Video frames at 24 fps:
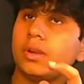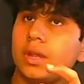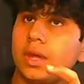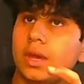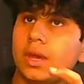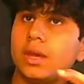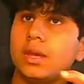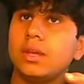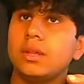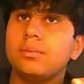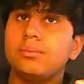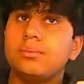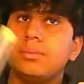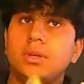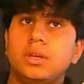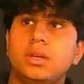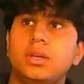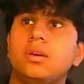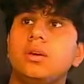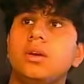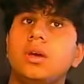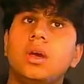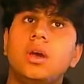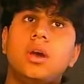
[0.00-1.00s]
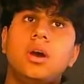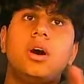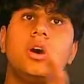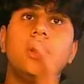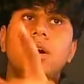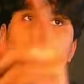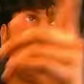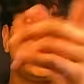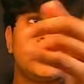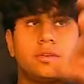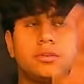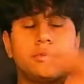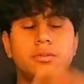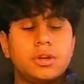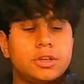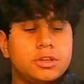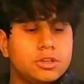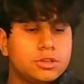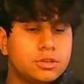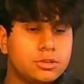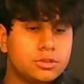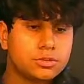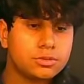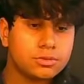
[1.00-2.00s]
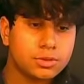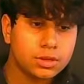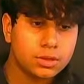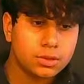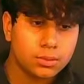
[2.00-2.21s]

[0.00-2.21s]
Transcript: A and B in the ratio 3 to